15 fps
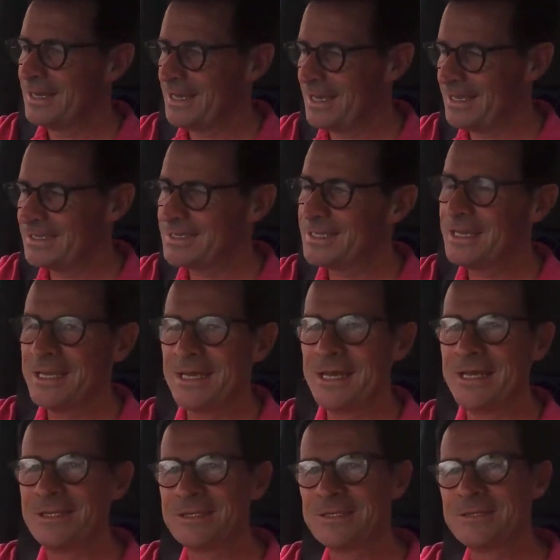It's the
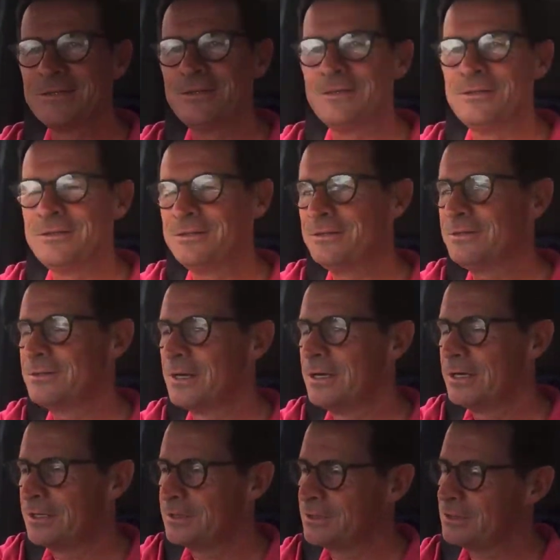answer
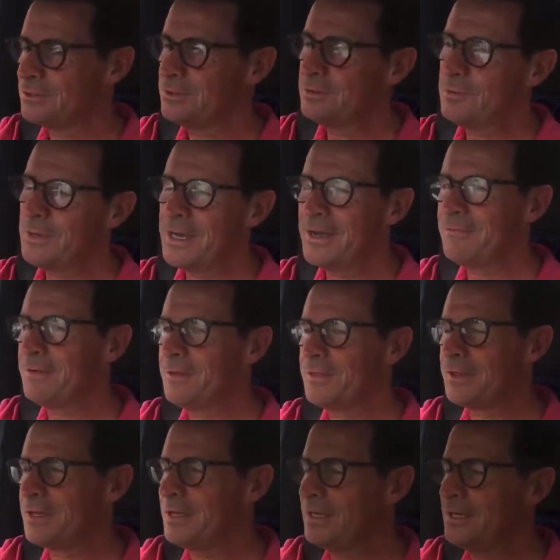to
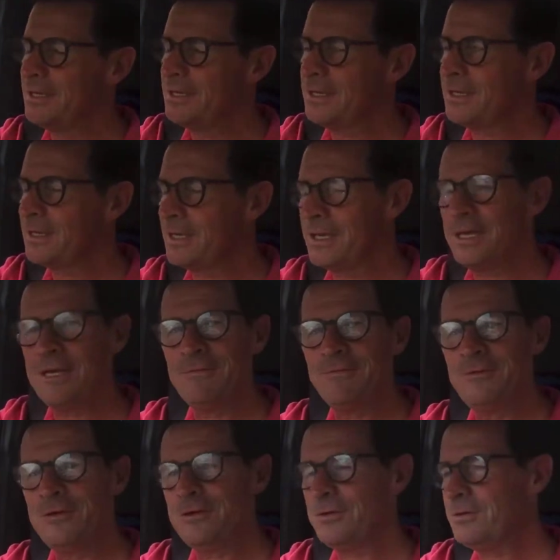everything if
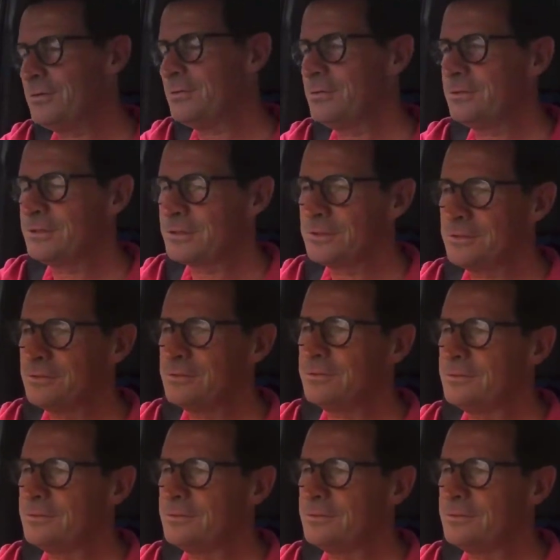you do.